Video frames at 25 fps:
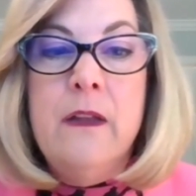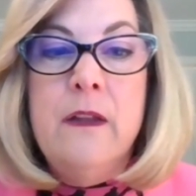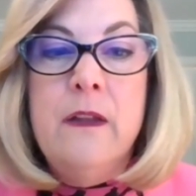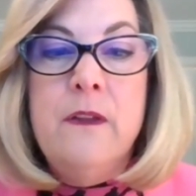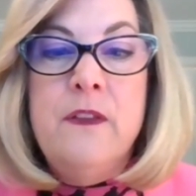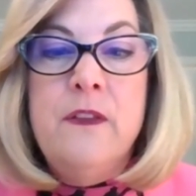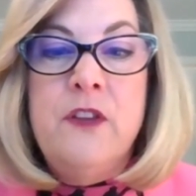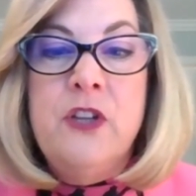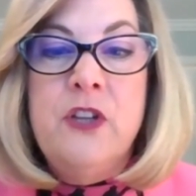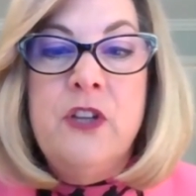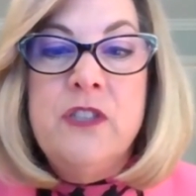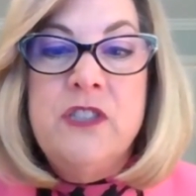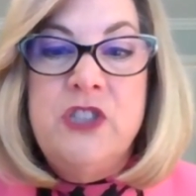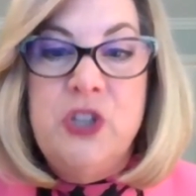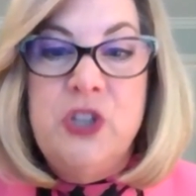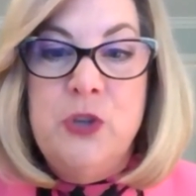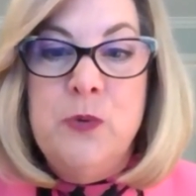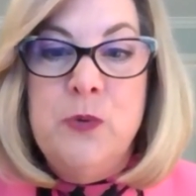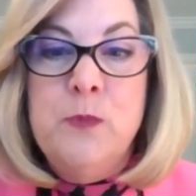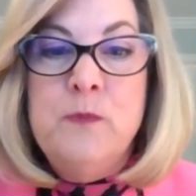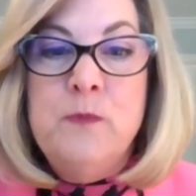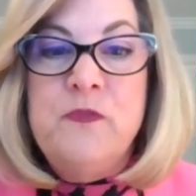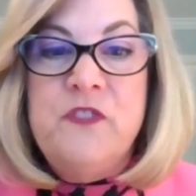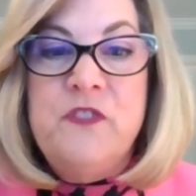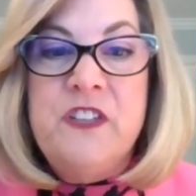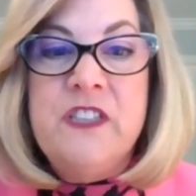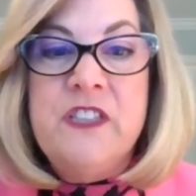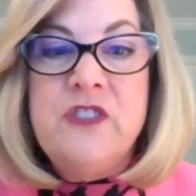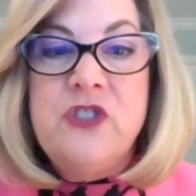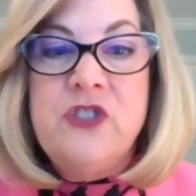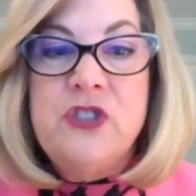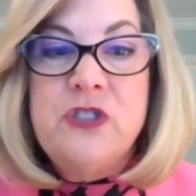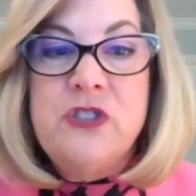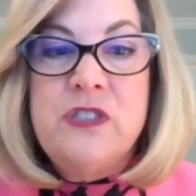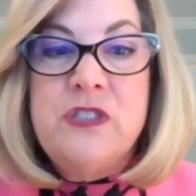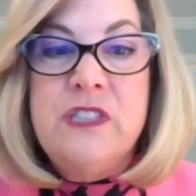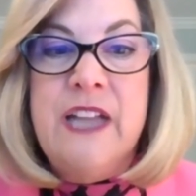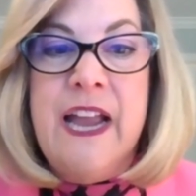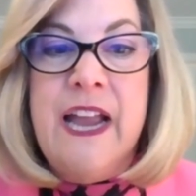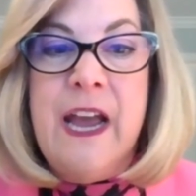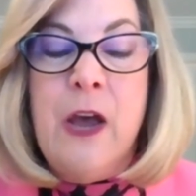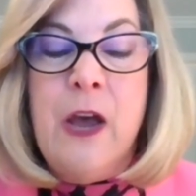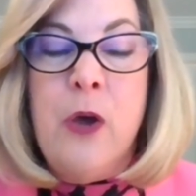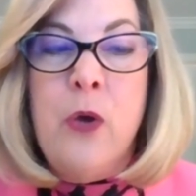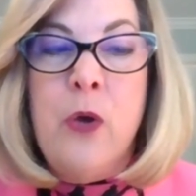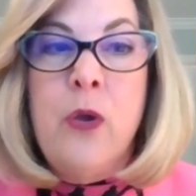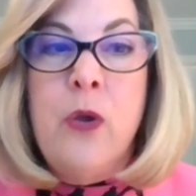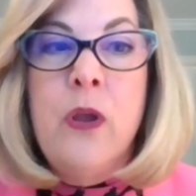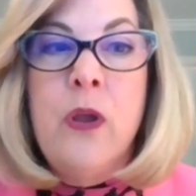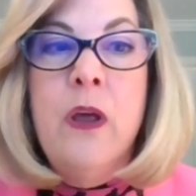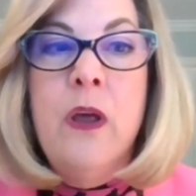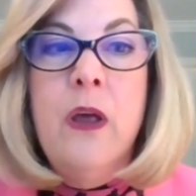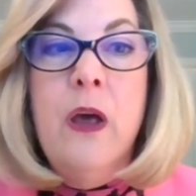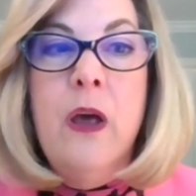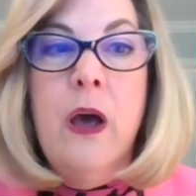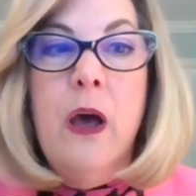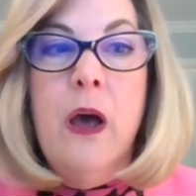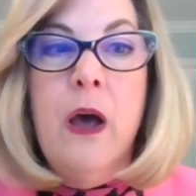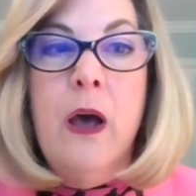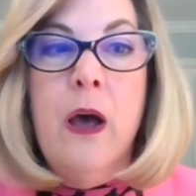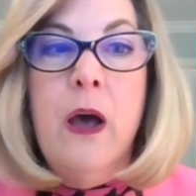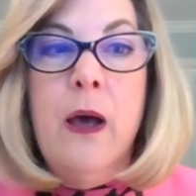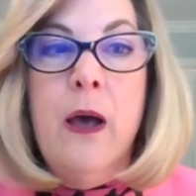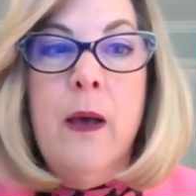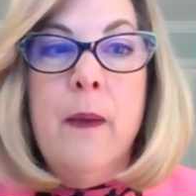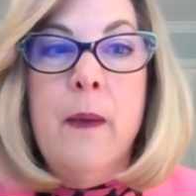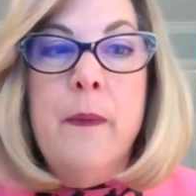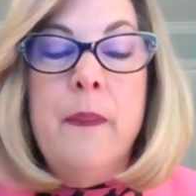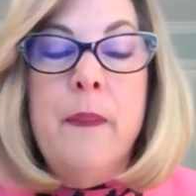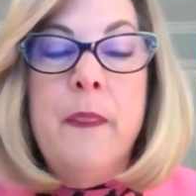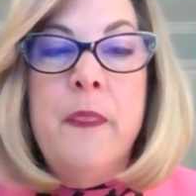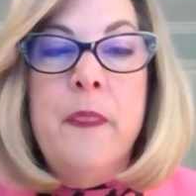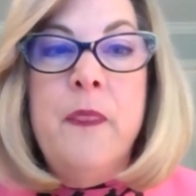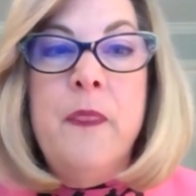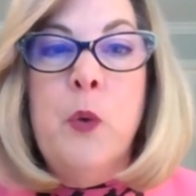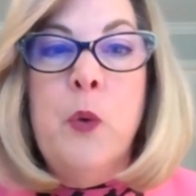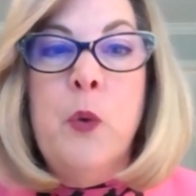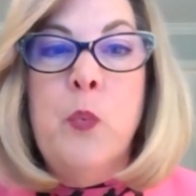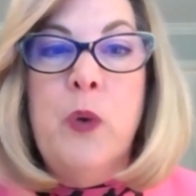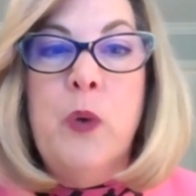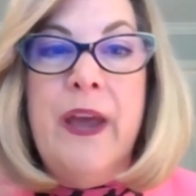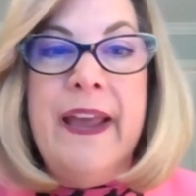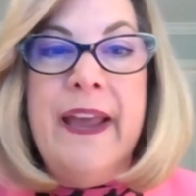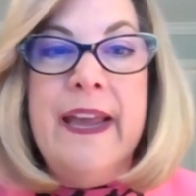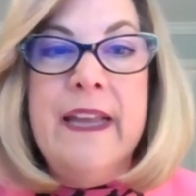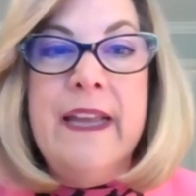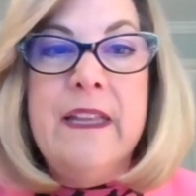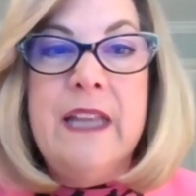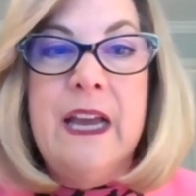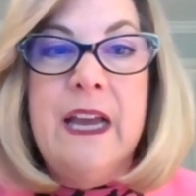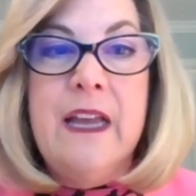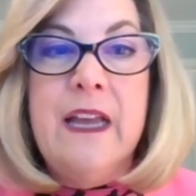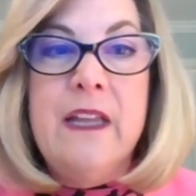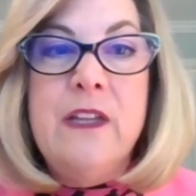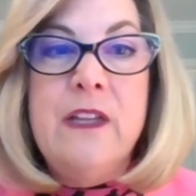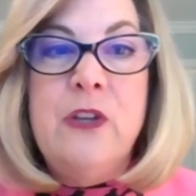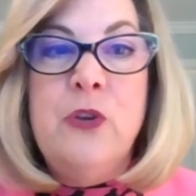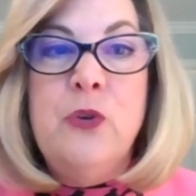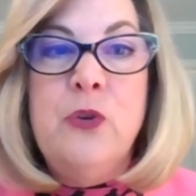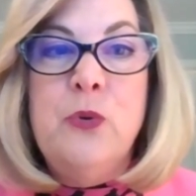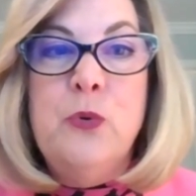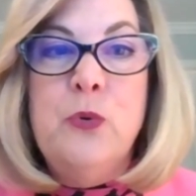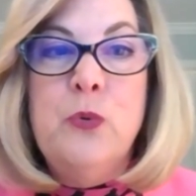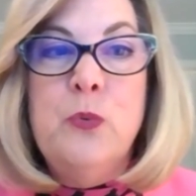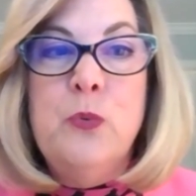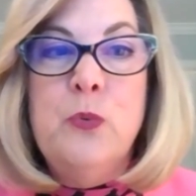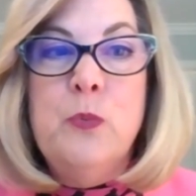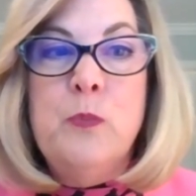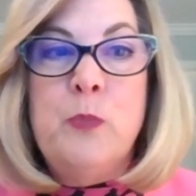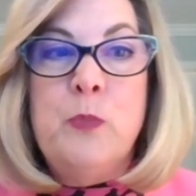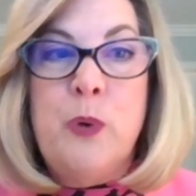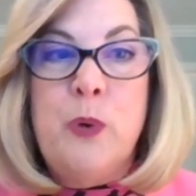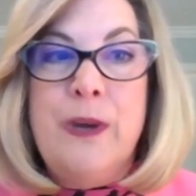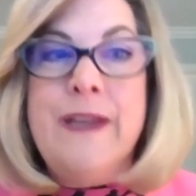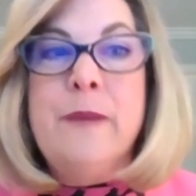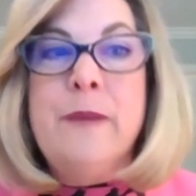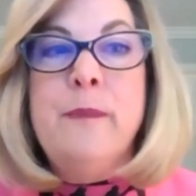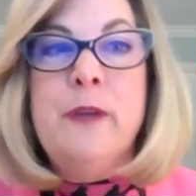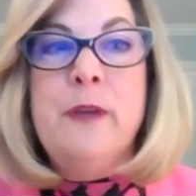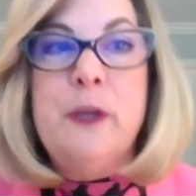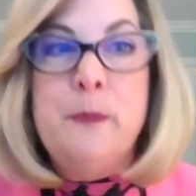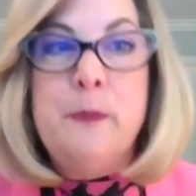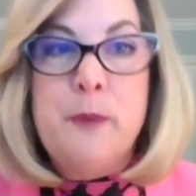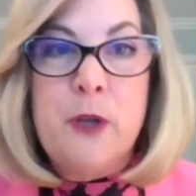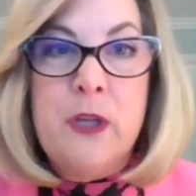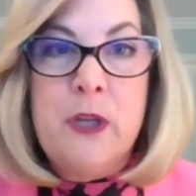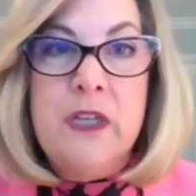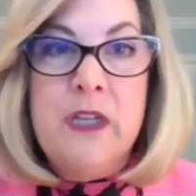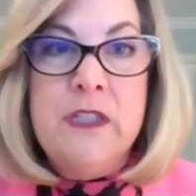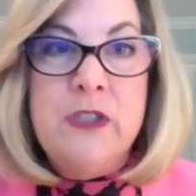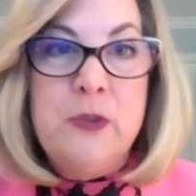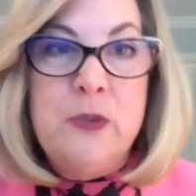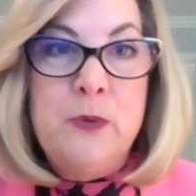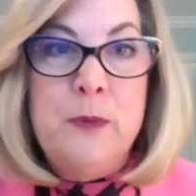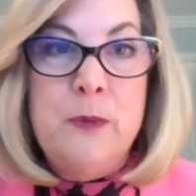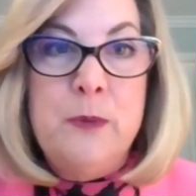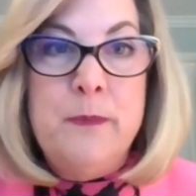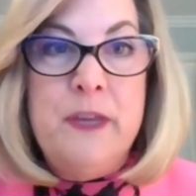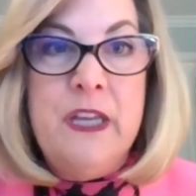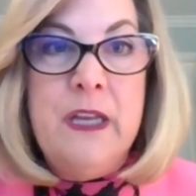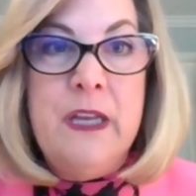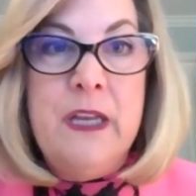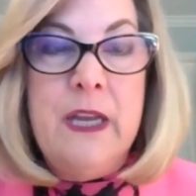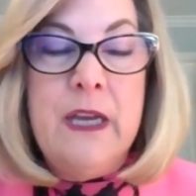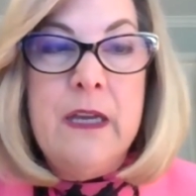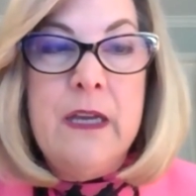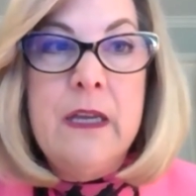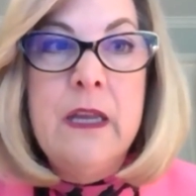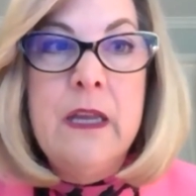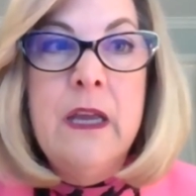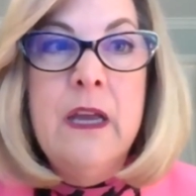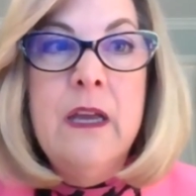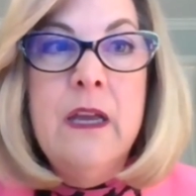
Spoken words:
the Zoom features now, the way that you bring people into a meeting.